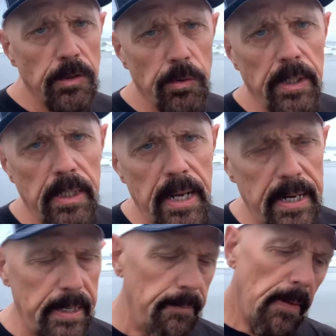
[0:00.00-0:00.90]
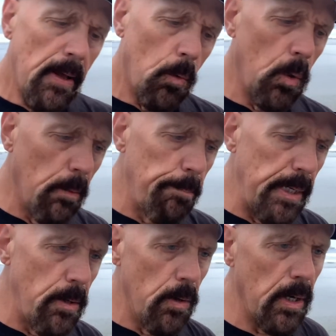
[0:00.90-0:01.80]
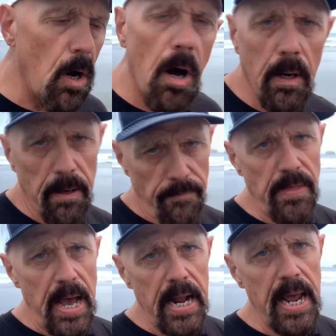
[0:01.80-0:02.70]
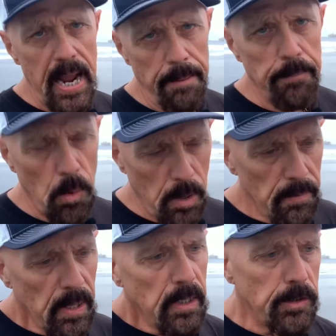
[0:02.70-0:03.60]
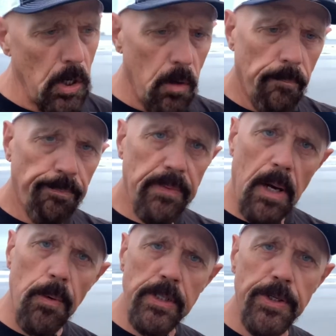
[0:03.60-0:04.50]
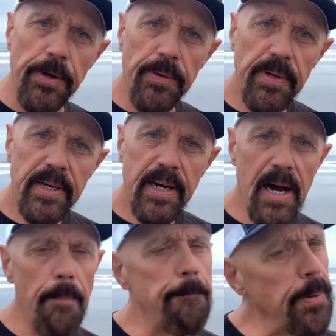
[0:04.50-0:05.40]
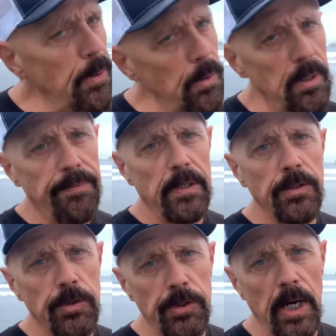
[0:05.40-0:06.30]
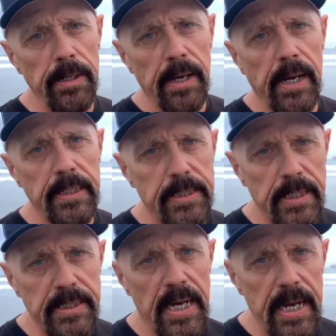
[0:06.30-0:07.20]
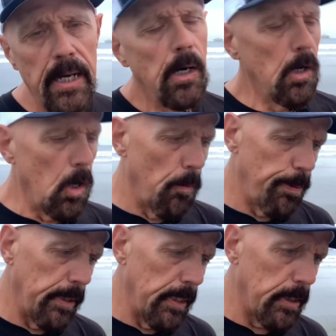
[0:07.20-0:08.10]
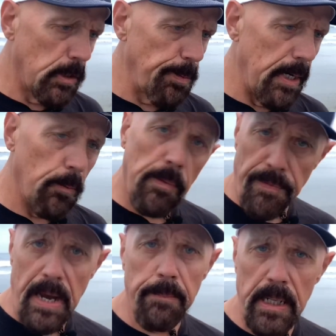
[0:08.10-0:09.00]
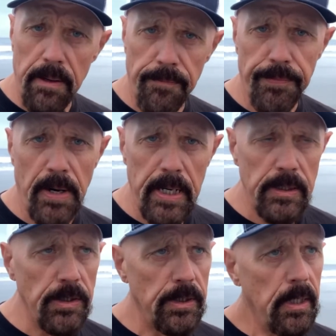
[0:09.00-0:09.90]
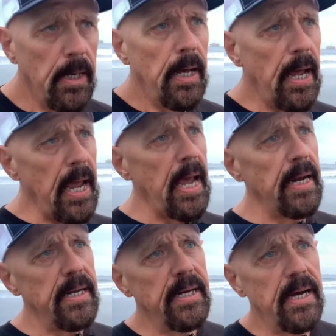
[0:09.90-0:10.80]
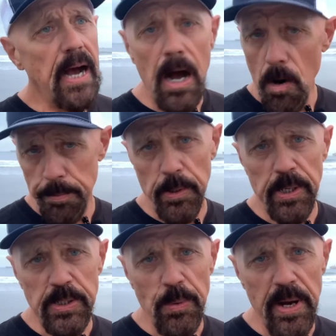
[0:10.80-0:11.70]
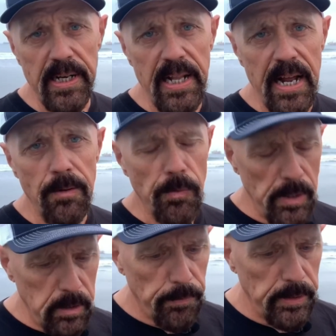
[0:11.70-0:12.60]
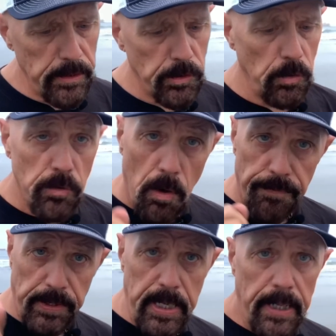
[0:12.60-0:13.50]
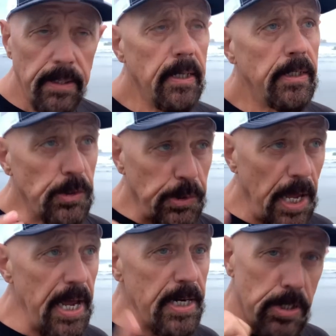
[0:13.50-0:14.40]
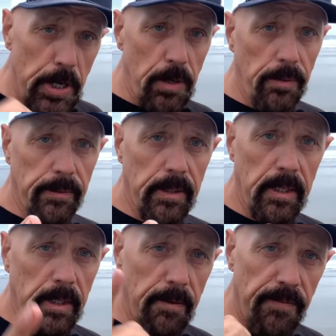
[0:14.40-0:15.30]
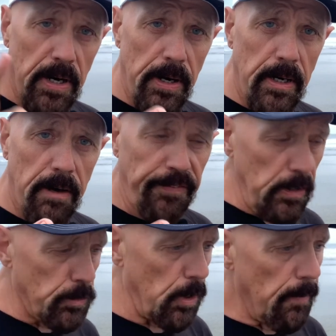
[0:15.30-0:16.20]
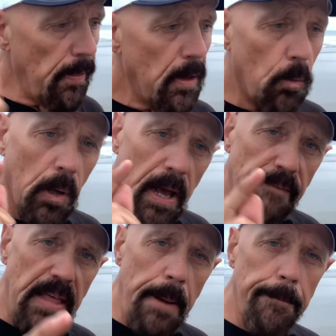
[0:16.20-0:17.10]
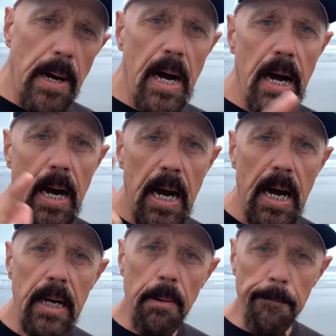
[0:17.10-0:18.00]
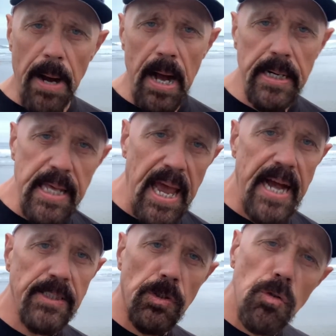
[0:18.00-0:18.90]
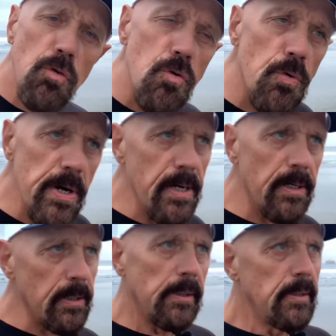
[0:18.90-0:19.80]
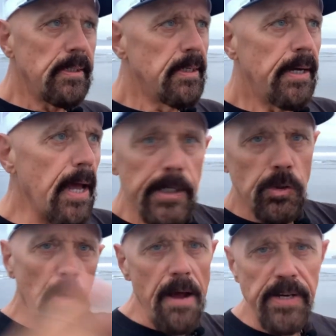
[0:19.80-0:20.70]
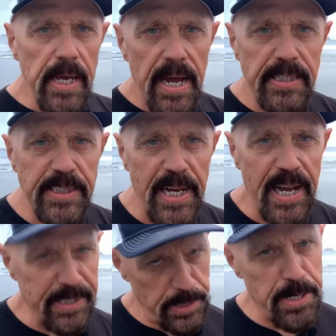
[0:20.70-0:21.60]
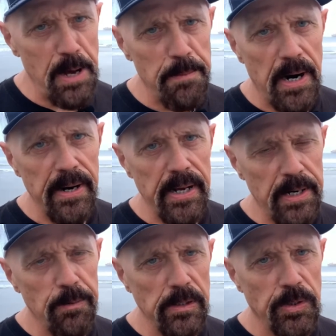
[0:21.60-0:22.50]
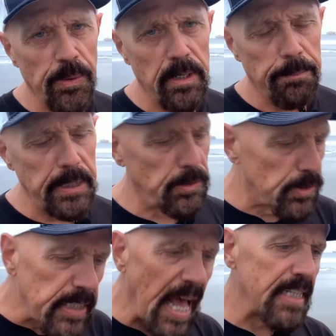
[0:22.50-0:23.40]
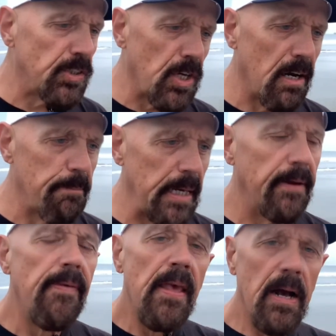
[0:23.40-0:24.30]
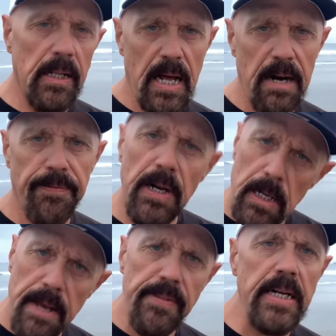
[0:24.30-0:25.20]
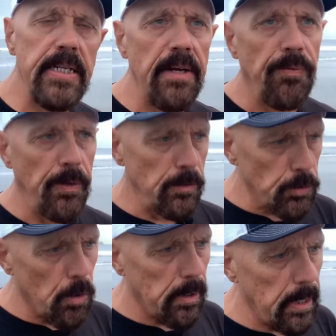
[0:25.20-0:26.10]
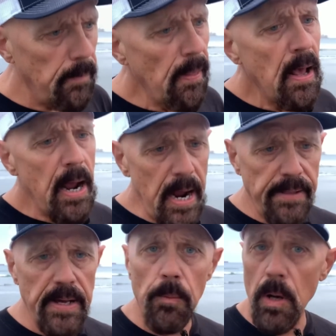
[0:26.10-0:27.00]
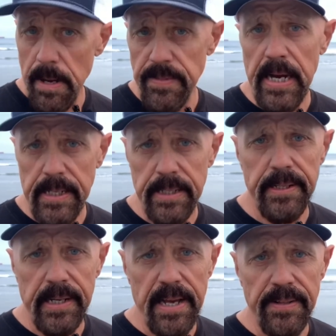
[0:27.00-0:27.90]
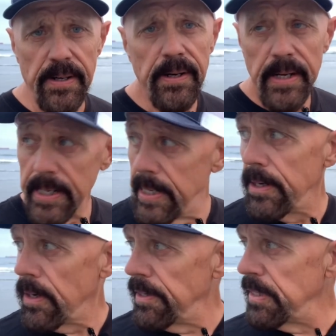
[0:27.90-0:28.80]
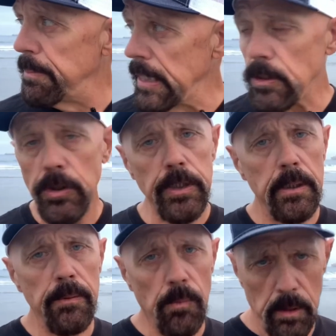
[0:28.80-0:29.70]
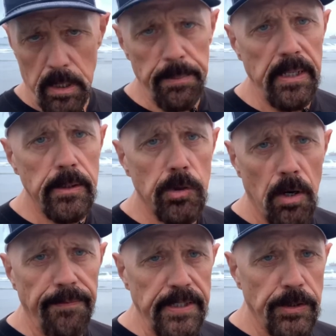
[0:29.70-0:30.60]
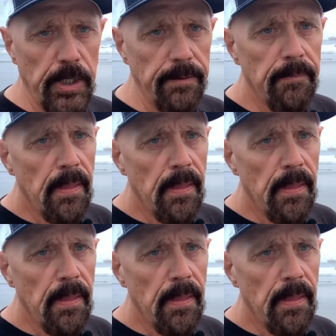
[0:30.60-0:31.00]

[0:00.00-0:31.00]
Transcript: Street Landing. We'll be doing all of that and more. So I wish you a beautiful Sunday today. Hope you get to spend it with family and friends, and I hope you get to wet a line really, really soon. Don't forget, stay tuned. In the very near future, we'll have that Baja podcast grill extravaganza at the Del Mar Inn in Rosarito Beach. That's going to be a lot of fun. I'll have that date for you shortly. And then we'll have that get together here on the beach. We're going to be surf fishing,